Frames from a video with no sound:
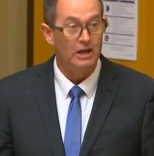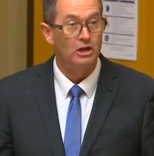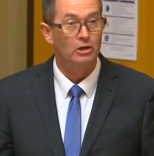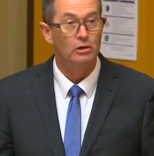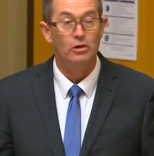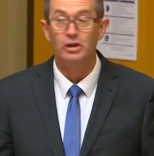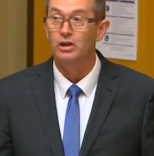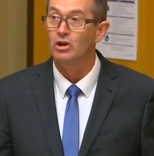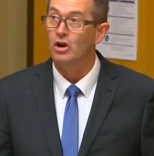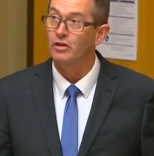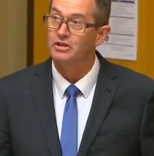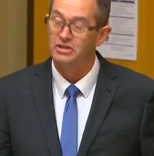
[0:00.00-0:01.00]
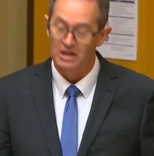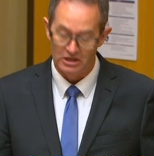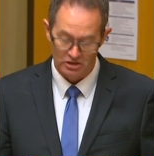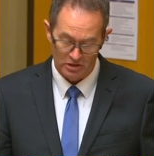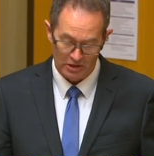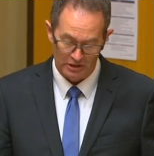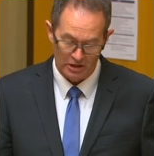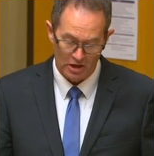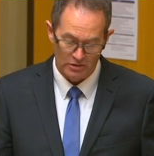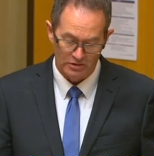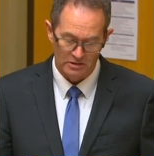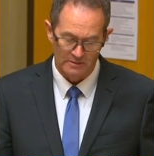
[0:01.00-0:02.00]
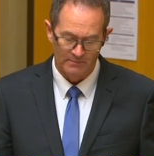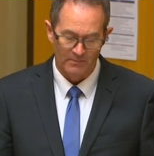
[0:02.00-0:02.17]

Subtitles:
including on the Sunshine Coast.